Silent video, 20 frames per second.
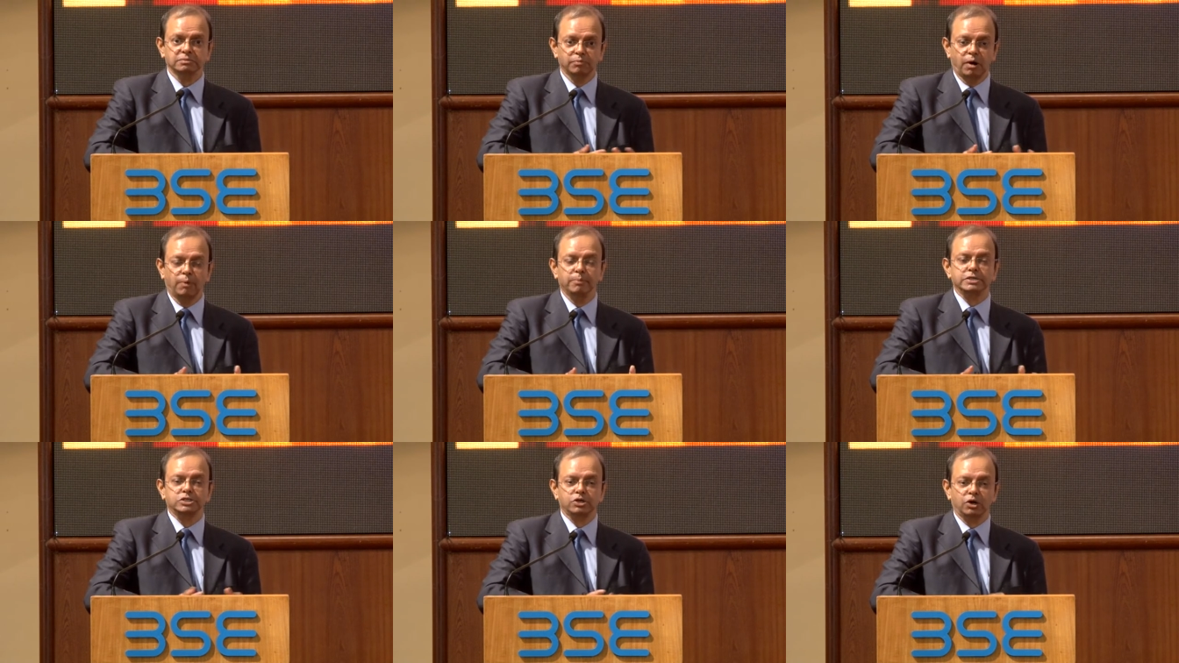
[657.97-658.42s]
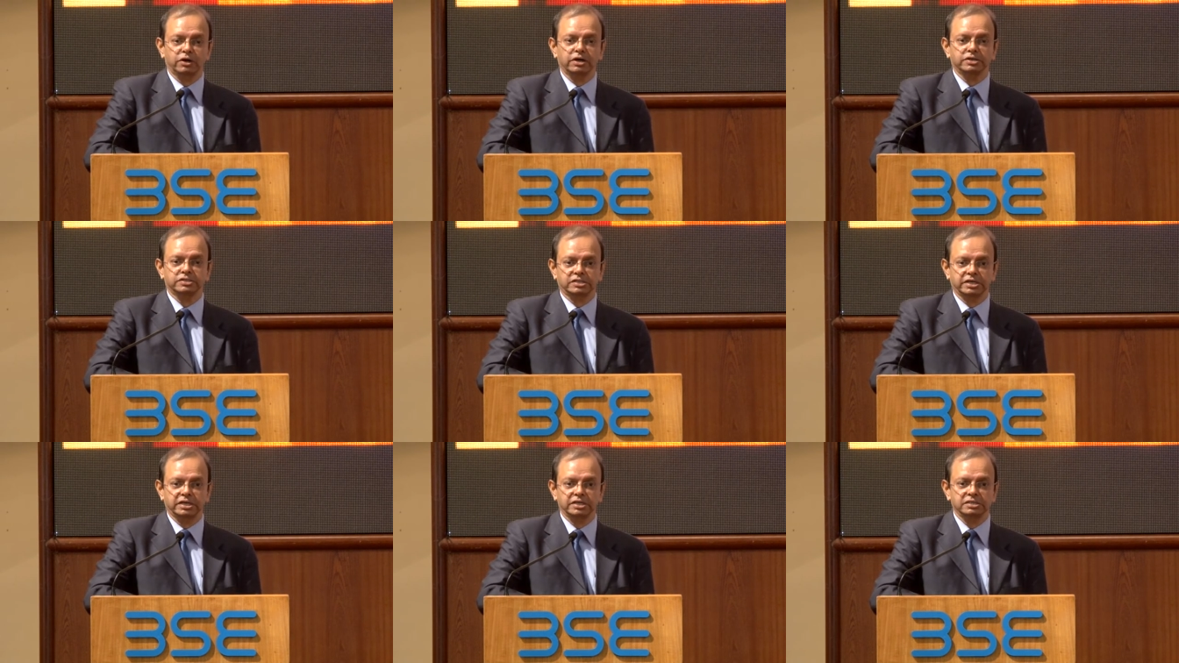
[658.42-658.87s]
Bombay Stock
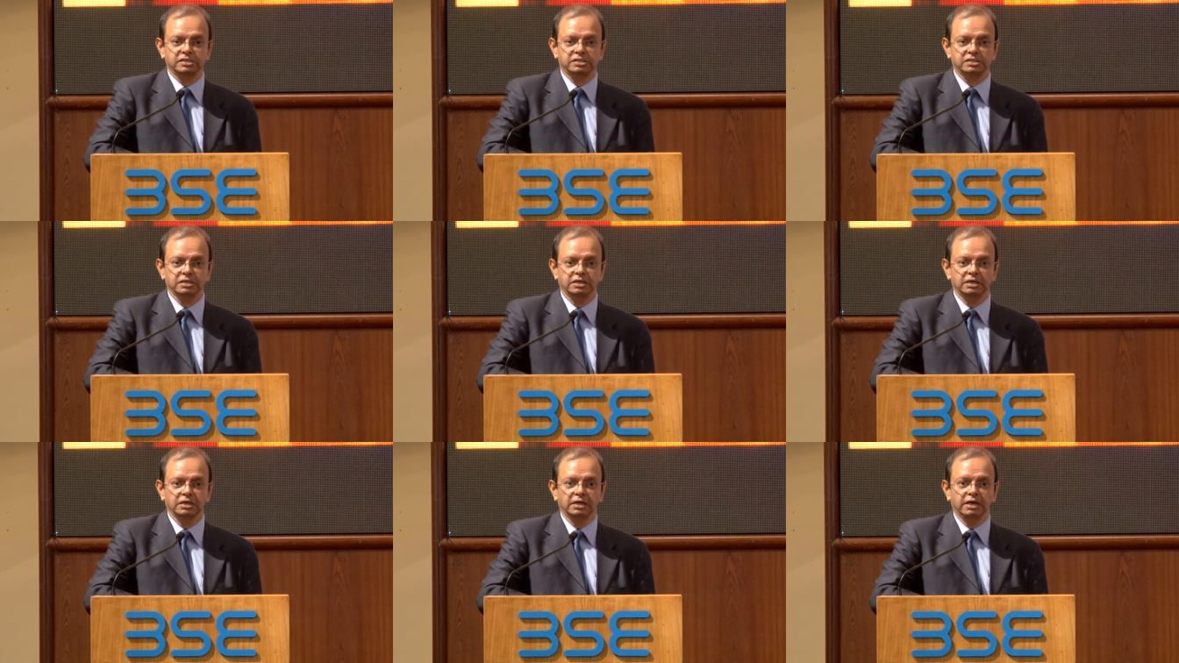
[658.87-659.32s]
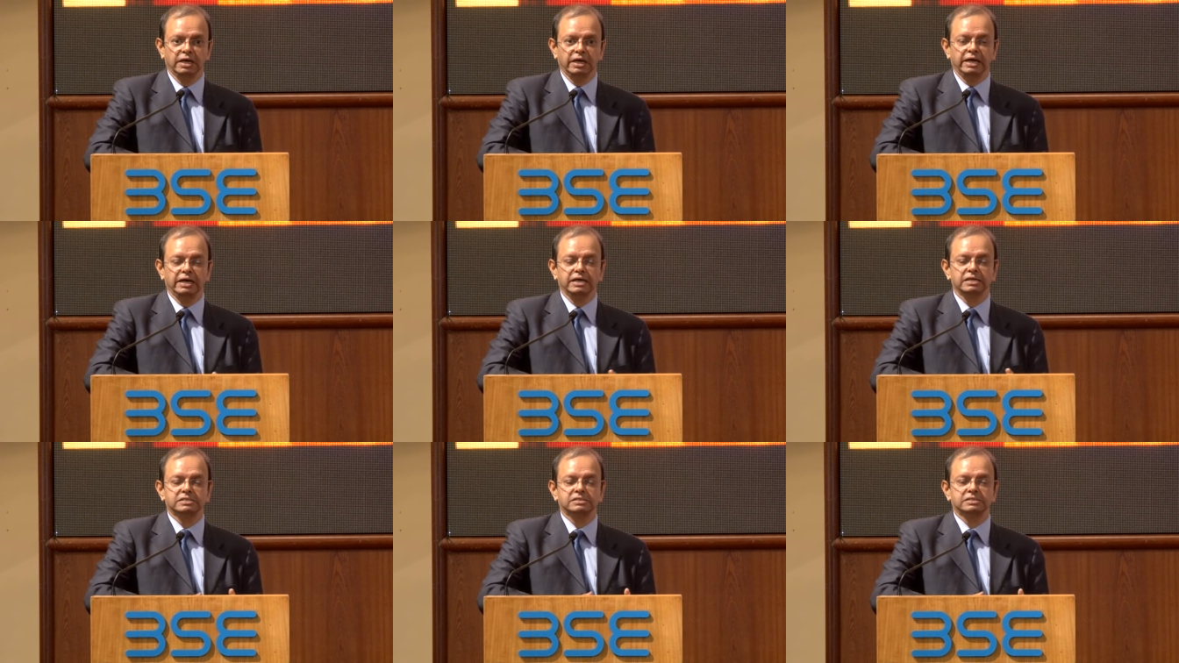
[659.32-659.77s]
Exchange
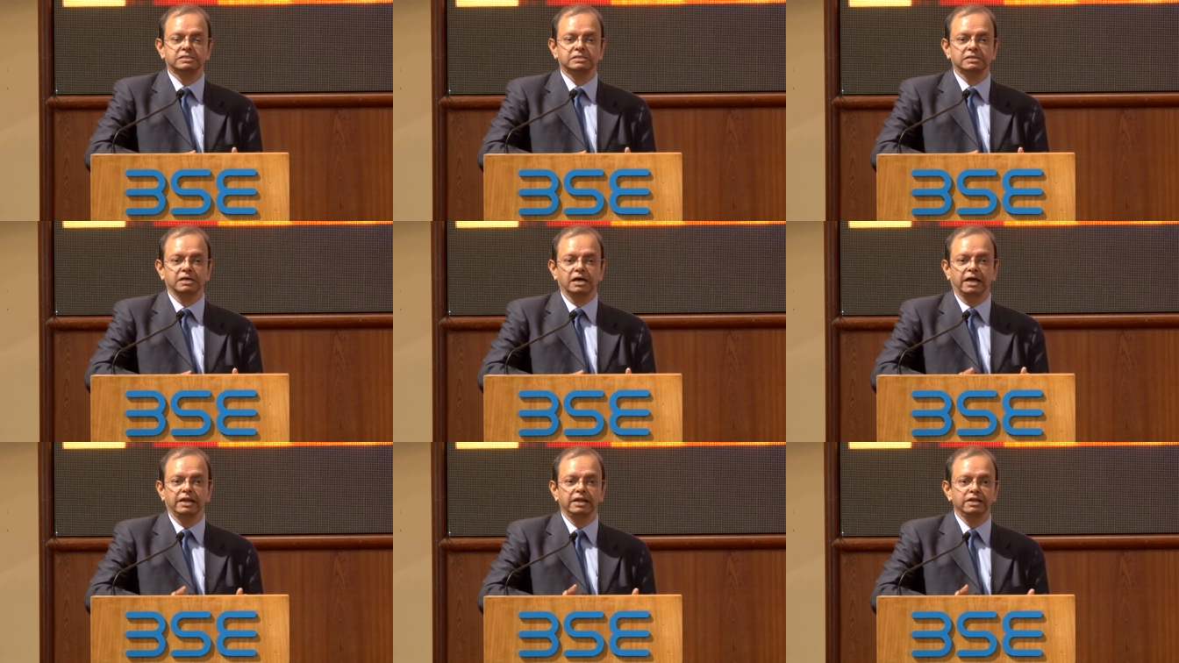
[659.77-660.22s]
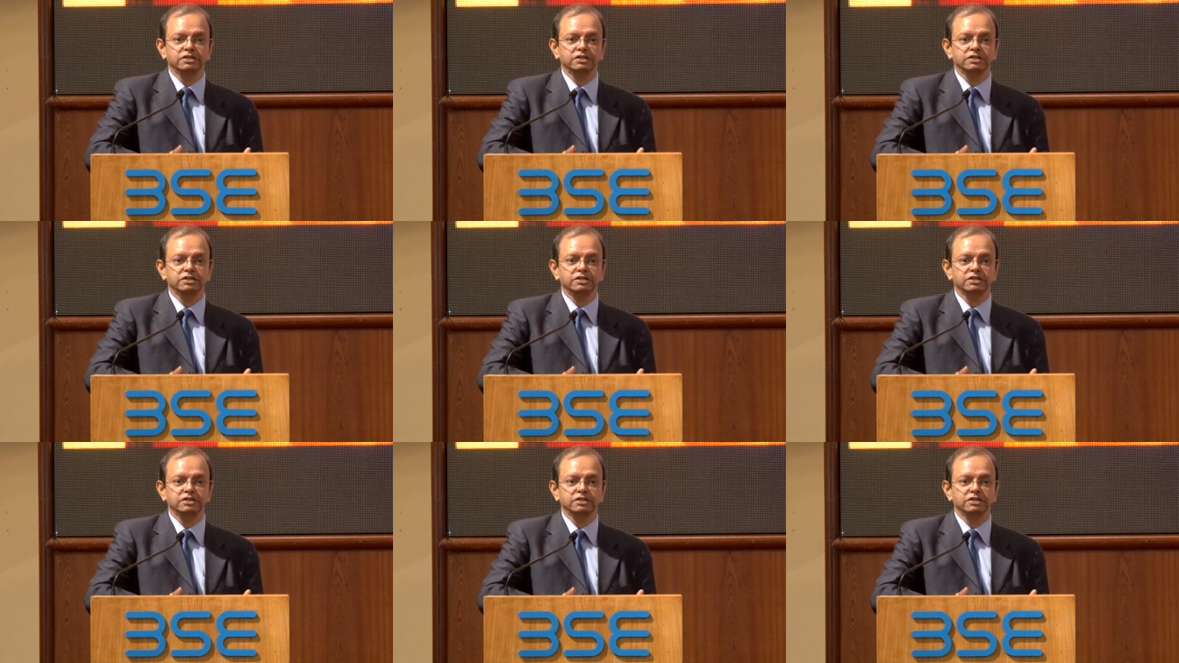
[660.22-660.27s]
is an